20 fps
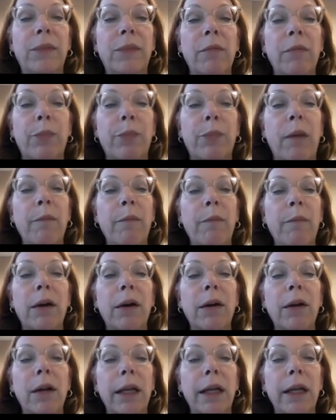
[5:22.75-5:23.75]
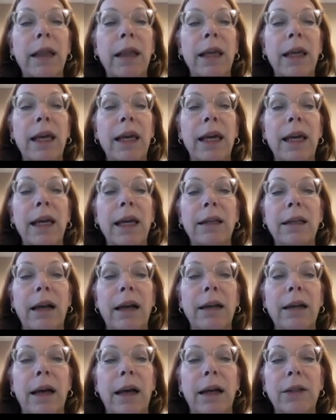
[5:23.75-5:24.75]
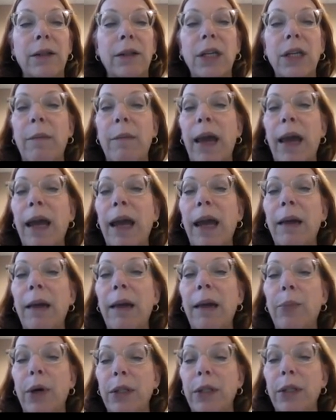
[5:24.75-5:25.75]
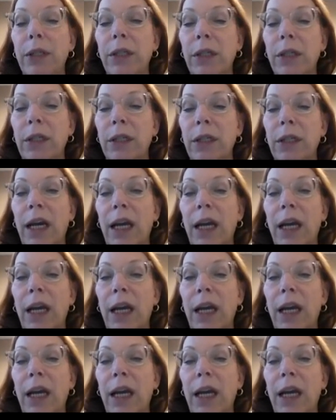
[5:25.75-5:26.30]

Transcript: done primarily the CMA presentation.